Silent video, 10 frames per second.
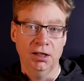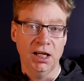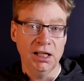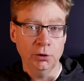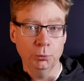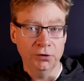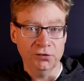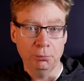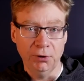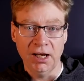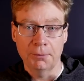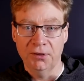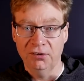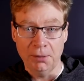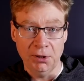And Elon wants to bring
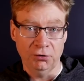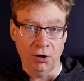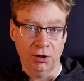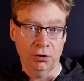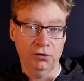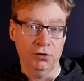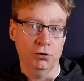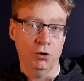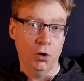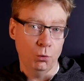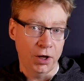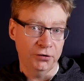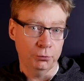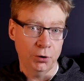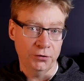up the semi truck too,
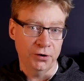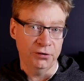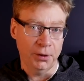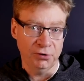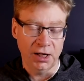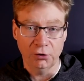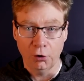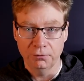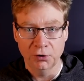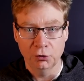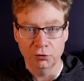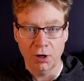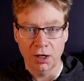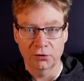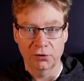whilst we're on the subject of new
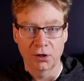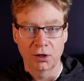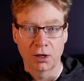trucks,